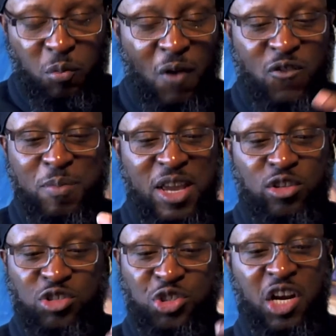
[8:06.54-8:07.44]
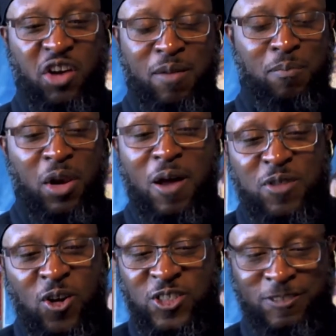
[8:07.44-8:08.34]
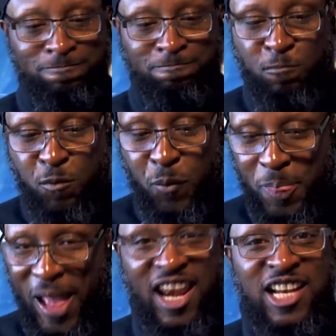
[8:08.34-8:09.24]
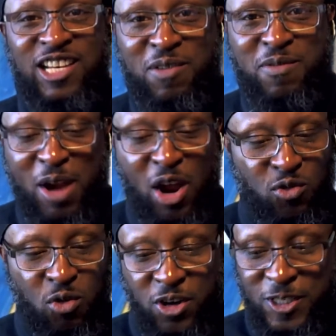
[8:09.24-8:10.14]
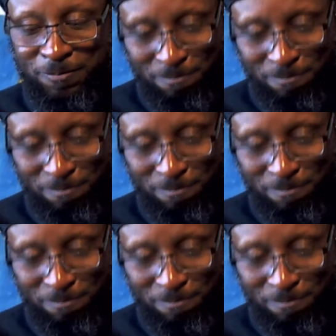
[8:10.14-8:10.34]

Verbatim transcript: for me, those cherry and plum notes. I like the way my mouth waters.